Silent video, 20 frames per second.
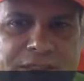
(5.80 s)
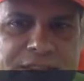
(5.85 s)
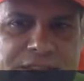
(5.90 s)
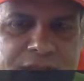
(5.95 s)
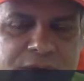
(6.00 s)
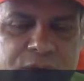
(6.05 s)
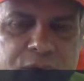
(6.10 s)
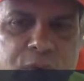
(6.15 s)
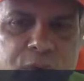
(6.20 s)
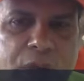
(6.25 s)

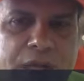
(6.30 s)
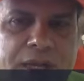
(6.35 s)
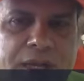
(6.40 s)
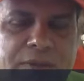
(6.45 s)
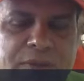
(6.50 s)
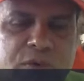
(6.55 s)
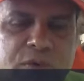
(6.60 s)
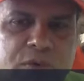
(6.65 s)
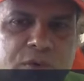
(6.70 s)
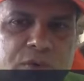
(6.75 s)
Welcome
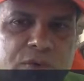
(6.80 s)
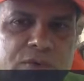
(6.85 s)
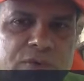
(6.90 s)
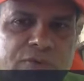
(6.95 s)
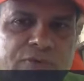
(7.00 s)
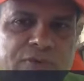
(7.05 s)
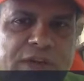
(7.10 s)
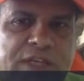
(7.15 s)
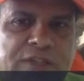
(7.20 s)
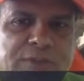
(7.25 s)
to
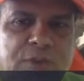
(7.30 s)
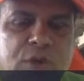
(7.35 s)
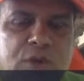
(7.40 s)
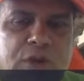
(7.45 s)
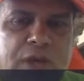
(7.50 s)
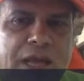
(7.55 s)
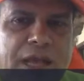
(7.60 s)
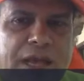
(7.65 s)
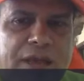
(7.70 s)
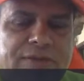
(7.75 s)
Facebook
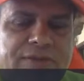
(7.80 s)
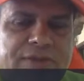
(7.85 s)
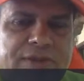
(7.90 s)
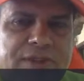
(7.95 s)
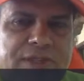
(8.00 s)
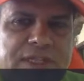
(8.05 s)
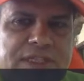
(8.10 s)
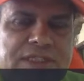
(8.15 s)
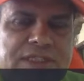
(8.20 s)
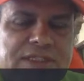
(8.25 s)
Live.
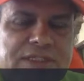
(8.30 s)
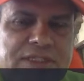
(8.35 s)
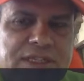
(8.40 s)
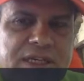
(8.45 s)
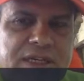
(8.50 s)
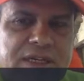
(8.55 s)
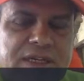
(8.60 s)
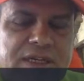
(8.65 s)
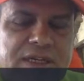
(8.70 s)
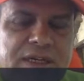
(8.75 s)
This is
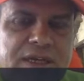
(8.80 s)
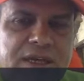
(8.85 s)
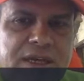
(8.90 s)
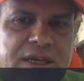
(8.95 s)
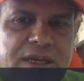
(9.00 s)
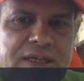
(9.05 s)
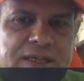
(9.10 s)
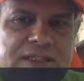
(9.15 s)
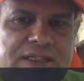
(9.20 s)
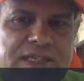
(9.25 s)
the
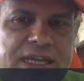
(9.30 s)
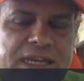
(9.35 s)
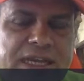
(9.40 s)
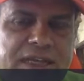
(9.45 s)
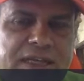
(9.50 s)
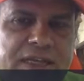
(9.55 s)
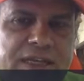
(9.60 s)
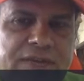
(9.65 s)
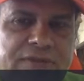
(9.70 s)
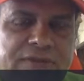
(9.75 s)
second
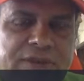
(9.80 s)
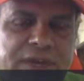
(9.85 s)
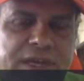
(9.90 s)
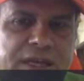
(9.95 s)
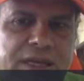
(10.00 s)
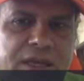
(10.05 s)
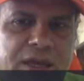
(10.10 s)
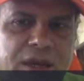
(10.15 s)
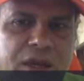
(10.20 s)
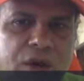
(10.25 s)
evening
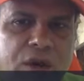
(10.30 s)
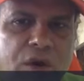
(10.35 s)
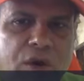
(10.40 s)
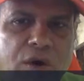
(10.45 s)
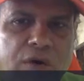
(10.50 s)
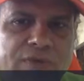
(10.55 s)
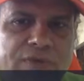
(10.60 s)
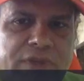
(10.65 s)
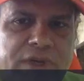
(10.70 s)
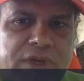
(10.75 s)
of
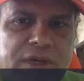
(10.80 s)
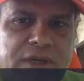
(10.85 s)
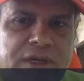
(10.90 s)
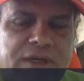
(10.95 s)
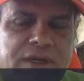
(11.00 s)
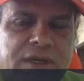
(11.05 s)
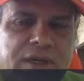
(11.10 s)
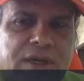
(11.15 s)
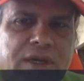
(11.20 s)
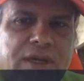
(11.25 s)
the
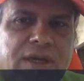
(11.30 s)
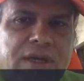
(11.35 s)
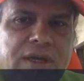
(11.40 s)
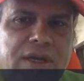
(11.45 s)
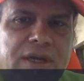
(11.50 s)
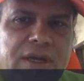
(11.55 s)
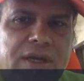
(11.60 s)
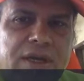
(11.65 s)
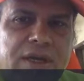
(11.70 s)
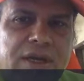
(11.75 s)

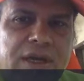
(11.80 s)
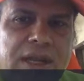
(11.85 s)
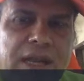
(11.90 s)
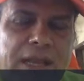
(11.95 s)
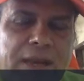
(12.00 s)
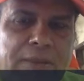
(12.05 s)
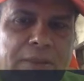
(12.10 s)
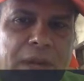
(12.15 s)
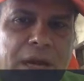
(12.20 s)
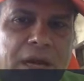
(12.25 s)

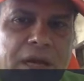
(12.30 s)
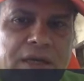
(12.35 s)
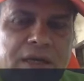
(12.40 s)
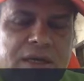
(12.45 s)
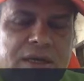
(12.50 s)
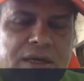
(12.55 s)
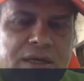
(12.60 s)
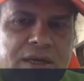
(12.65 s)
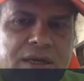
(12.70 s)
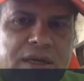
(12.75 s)
Glenmark
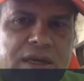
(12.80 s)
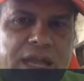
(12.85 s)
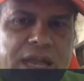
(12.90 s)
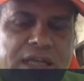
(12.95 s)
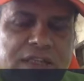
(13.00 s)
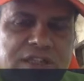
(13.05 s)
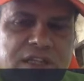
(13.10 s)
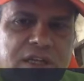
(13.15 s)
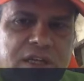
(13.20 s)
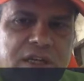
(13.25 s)

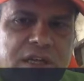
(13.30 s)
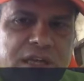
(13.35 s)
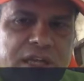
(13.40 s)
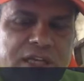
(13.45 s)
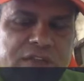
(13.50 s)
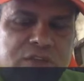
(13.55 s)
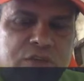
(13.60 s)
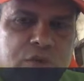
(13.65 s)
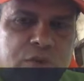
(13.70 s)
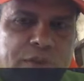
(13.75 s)
National Age
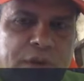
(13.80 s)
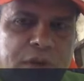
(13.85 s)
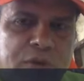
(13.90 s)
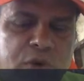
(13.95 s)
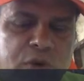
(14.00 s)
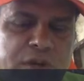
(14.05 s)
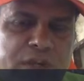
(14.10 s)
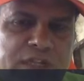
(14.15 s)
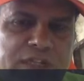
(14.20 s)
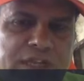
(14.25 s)
Group
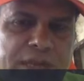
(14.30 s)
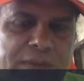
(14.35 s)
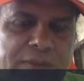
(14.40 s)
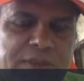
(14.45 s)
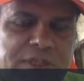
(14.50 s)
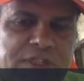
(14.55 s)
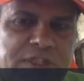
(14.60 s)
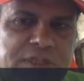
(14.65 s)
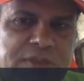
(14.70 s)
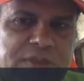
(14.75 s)
Aquatic
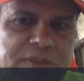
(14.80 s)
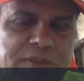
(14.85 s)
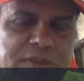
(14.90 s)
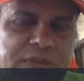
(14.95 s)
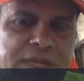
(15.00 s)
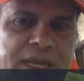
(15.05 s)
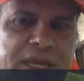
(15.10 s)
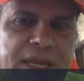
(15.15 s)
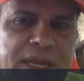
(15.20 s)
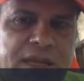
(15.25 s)
Championship being
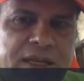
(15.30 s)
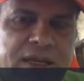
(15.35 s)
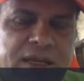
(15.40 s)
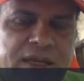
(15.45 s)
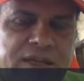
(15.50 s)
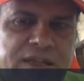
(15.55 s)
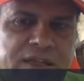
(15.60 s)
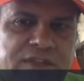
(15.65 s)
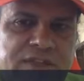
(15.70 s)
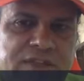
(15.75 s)
held here in
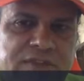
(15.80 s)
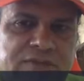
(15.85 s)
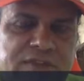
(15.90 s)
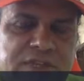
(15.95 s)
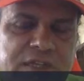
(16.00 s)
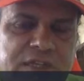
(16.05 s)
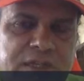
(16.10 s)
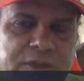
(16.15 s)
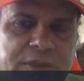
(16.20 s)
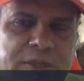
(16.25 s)
the Shiv
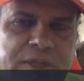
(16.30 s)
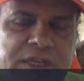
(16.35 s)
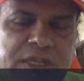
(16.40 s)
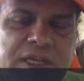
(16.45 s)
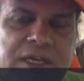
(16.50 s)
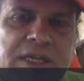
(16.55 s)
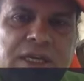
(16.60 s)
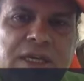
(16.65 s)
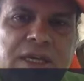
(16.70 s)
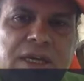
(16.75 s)
Chhatrapati
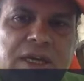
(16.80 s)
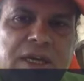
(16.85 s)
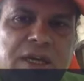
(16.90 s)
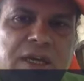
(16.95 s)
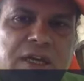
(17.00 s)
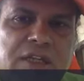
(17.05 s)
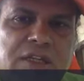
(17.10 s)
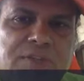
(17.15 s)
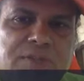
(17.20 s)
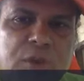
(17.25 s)

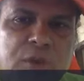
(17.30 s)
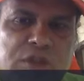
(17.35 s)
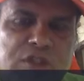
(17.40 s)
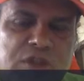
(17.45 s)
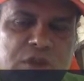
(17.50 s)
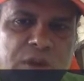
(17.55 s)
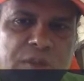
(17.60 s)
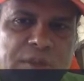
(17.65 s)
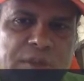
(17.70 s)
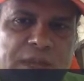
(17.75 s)
Sports
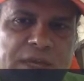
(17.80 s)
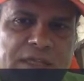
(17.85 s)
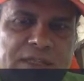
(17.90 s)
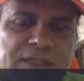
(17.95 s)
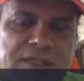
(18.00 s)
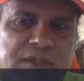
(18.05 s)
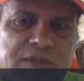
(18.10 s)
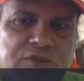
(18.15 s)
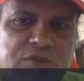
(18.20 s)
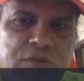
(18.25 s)
Complex
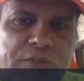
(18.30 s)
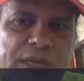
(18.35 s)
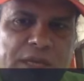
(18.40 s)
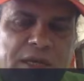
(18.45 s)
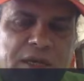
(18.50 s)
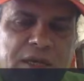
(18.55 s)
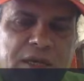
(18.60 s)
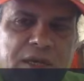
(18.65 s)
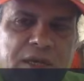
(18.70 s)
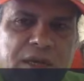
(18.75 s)
Swimming
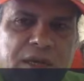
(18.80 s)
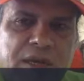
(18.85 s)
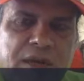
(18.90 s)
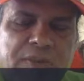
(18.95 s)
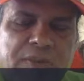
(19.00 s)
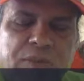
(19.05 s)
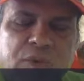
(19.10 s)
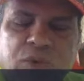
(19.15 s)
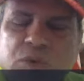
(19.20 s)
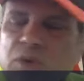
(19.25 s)

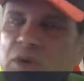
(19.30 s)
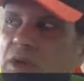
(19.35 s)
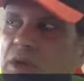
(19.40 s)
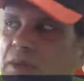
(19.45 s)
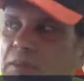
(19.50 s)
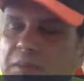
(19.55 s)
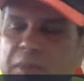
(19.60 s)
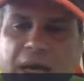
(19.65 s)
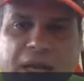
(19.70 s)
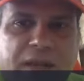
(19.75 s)
Pool,
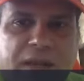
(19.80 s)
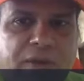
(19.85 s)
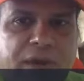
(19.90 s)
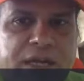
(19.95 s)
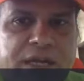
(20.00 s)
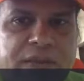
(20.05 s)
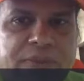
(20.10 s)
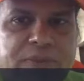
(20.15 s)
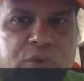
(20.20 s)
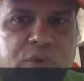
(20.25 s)
Balewadi,
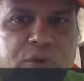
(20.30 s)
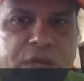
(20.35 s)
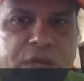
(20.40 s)
Pune.